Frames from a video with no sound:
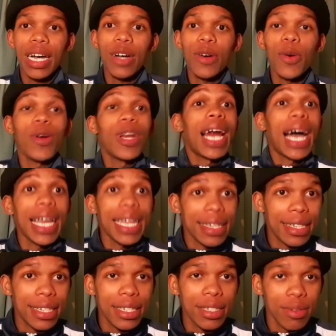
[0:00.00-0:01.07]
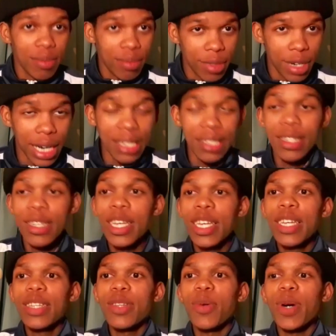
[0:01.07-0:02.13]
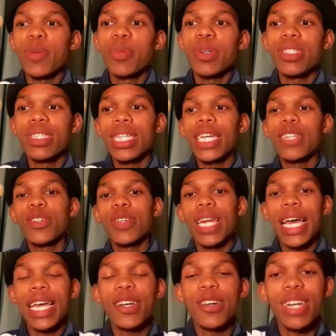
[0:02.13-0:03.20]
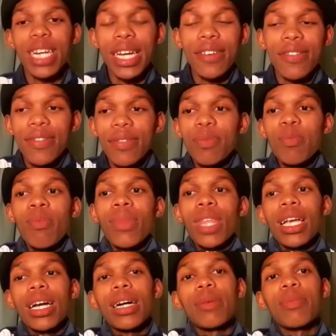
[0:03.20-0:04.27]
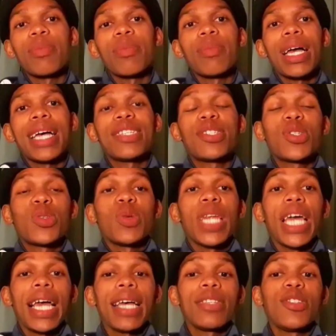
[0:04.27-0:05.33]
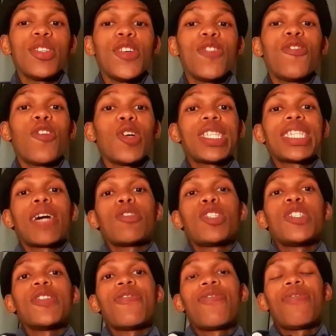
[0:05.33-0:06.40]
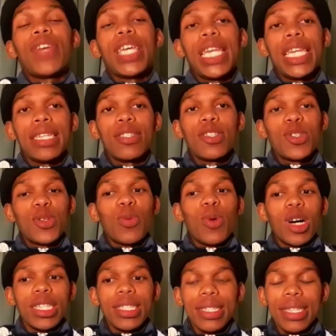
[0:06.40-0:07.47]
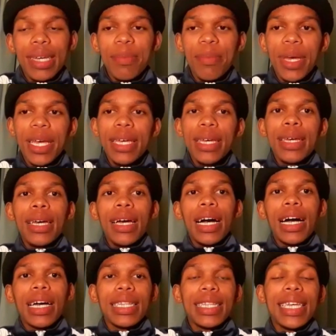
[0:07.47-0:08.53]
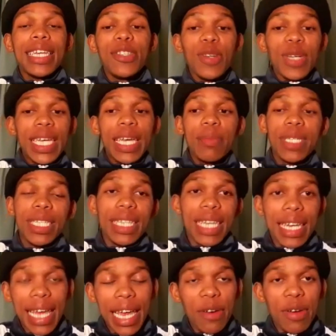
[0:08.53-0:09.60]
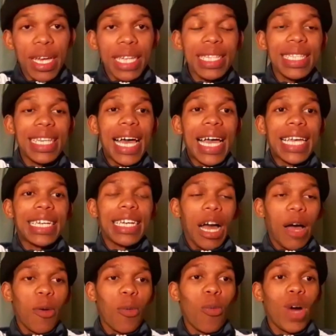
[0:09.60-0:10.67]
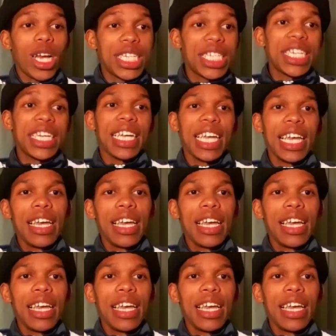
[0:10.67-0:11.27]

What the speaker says: or like, right? The one person that you like or love. As soon as you voice out your feelings towards them, then you're kept in that area. It's like watching